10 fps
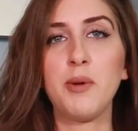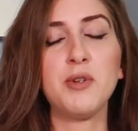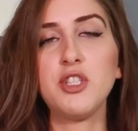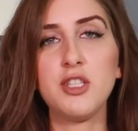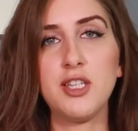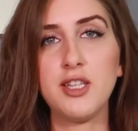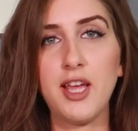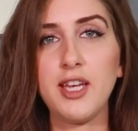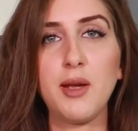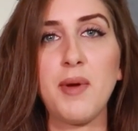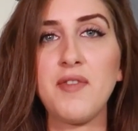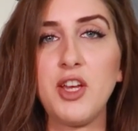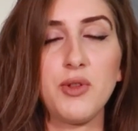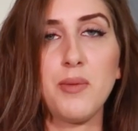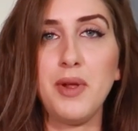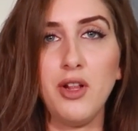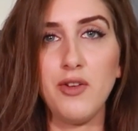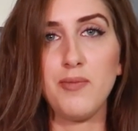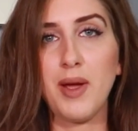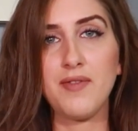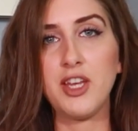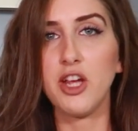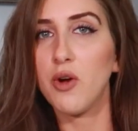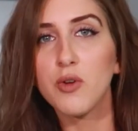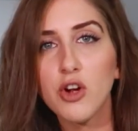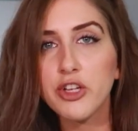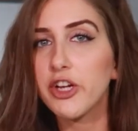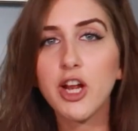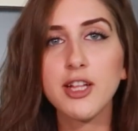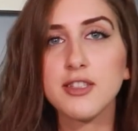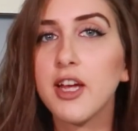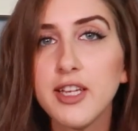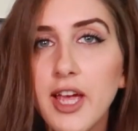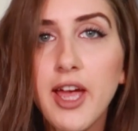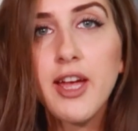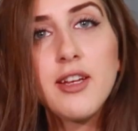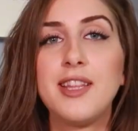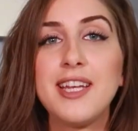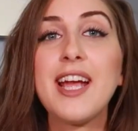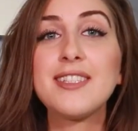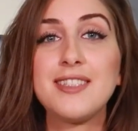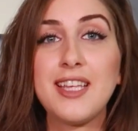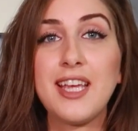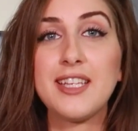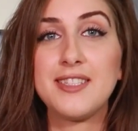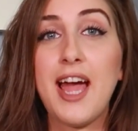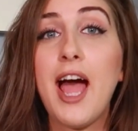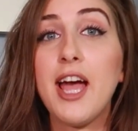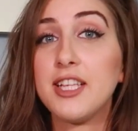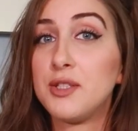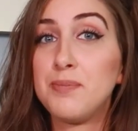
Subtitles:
I almost just did the ending of my video in the middle of my video. Girl, you're not done yet. The next thing is that,